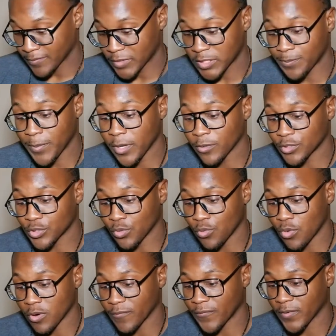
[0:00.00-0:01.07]
spiritual
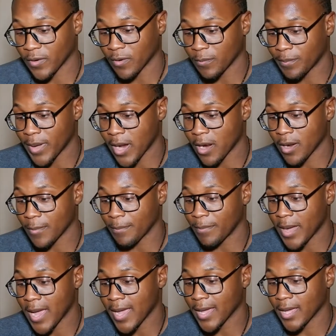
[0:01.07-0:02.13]
warfare by
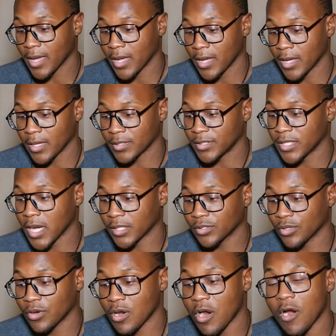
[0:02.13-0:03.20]
by uh,
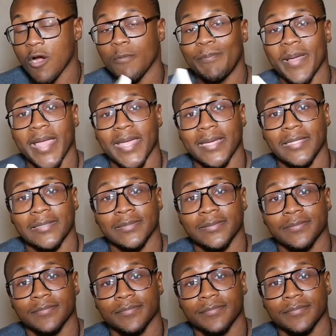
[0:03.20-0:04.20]
Dr. Karl Payne